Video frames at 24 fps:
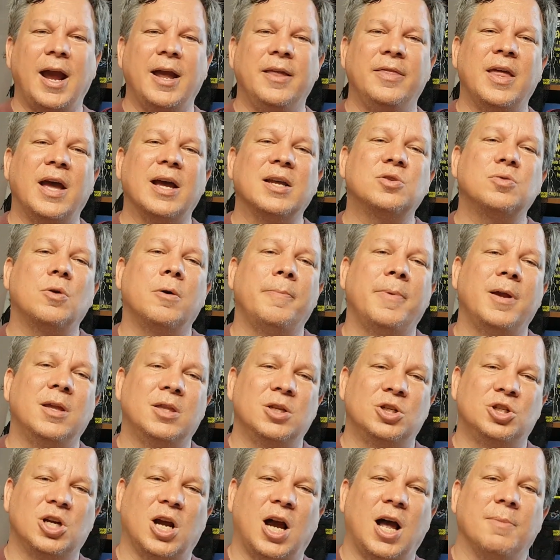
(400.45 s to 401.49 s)
and that's what made
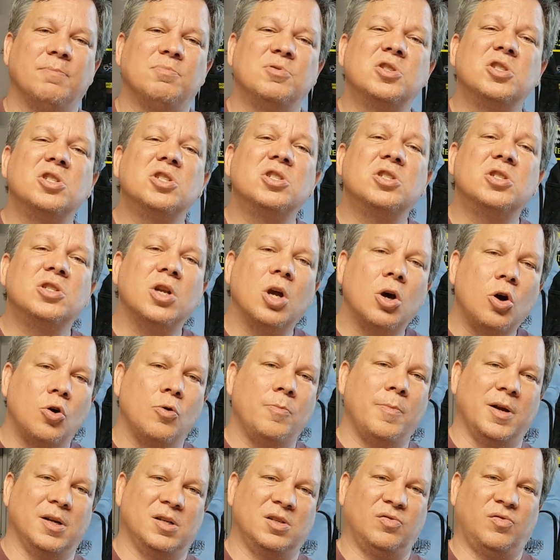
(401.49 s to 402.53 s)
the job so
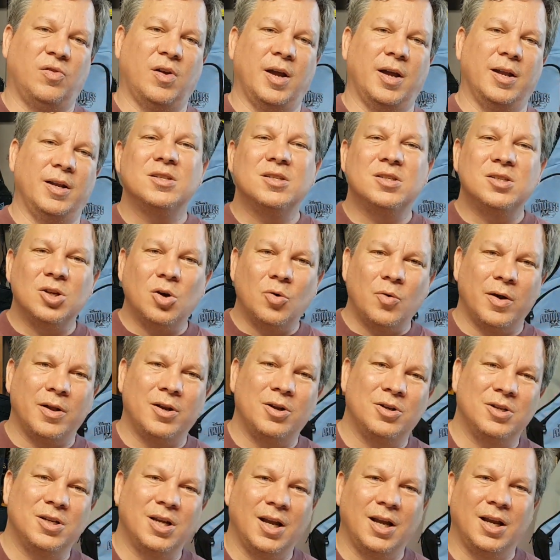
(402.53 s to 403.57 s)
much fun, so
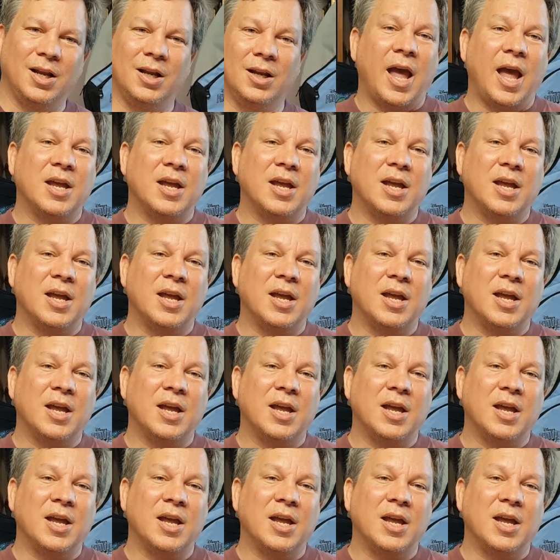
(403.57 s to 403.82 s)
entertaining,